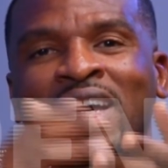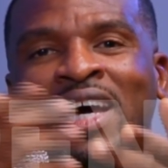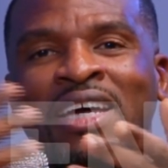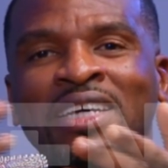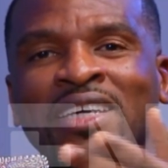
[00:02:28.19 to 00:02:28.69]

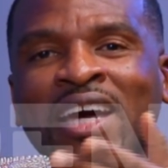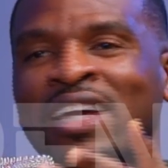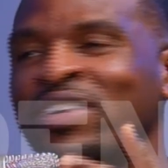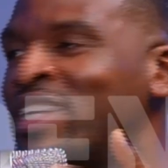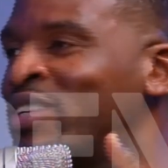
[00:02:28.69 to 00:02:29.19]

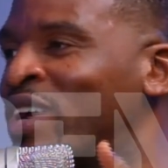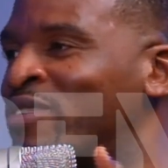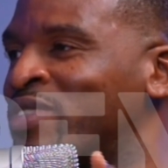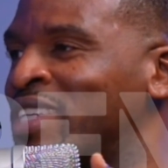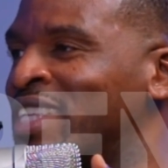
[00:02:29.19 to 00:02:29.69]
I really don't
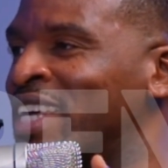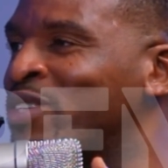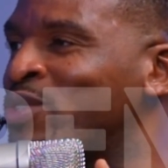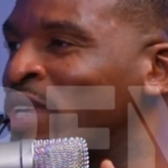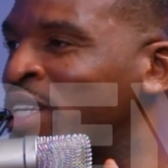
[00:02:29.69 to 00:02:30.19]
have to say thank
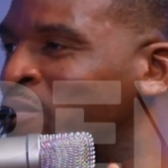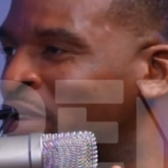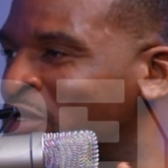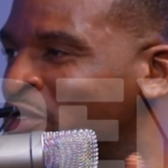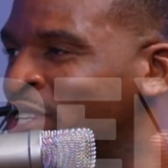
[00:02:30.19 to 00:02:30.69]
you to
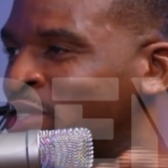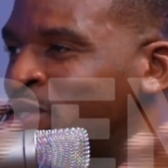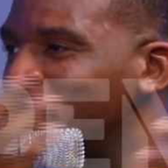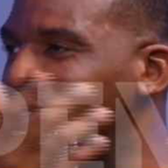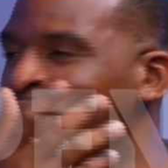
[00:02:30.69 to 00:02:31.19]
anybody for
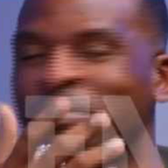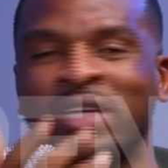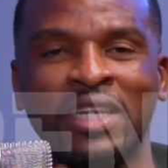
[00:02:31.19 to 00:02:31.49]
introducing me.